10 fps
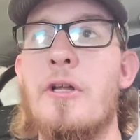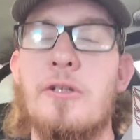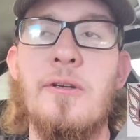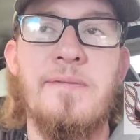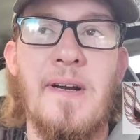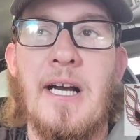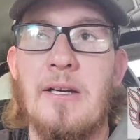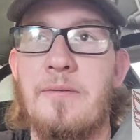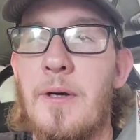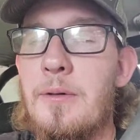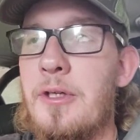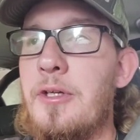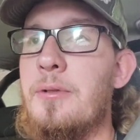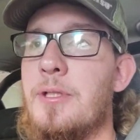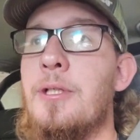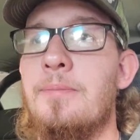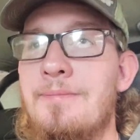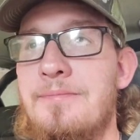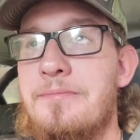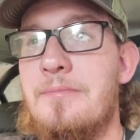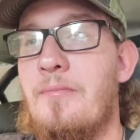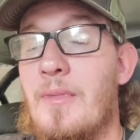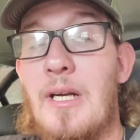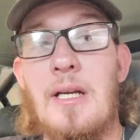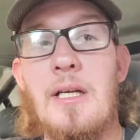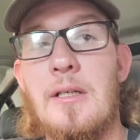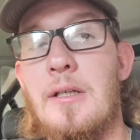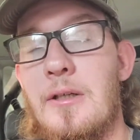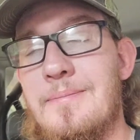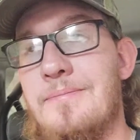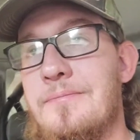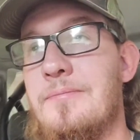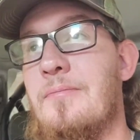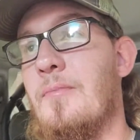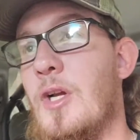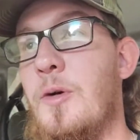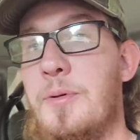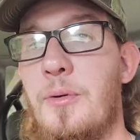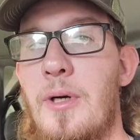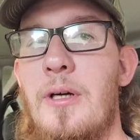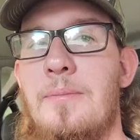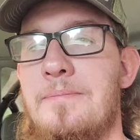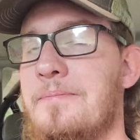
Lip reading: and you fine folk of YouTube. How y'all doing? Hope you're well.